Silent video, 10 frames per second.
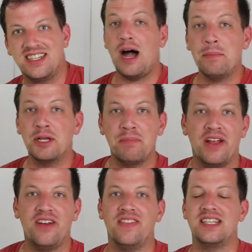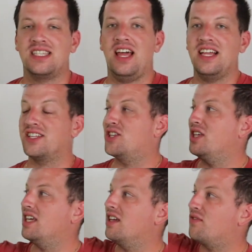I'm comparing this light to
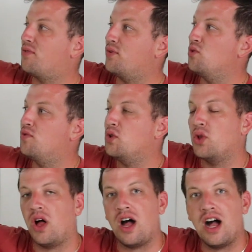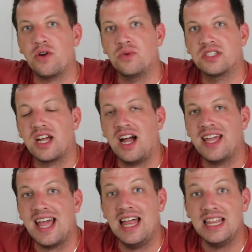the Fluval
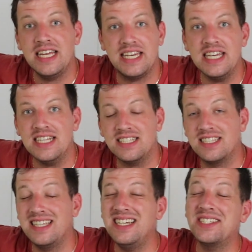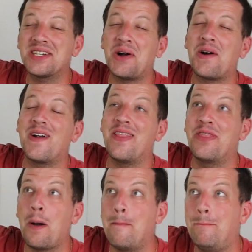AquaSky LEDs. These are
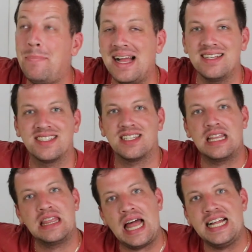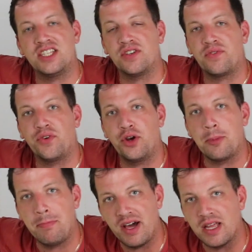the best lights for your
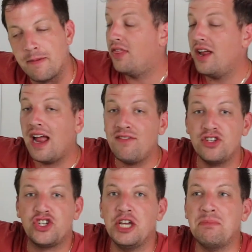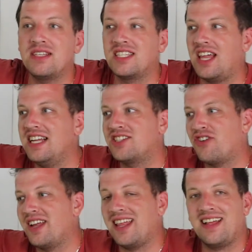money. They have the cheapest light
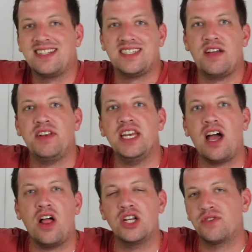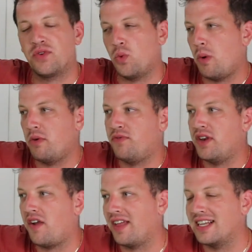starting at like $70 for what would fit
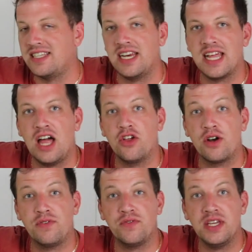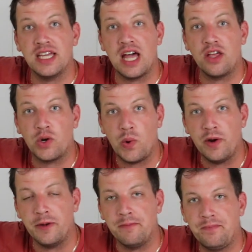on like a 10 gallon or 15 gallon
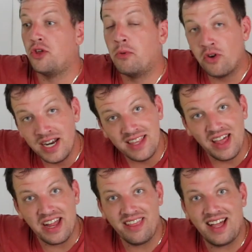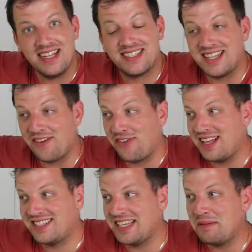aquarium. The Marineland lights, for
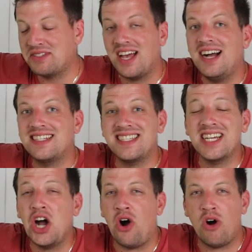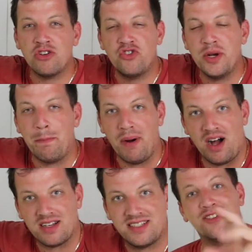that same size, it's like
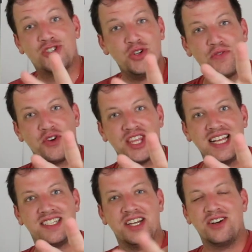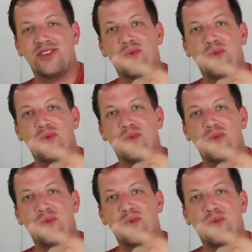$100. There's two different things here.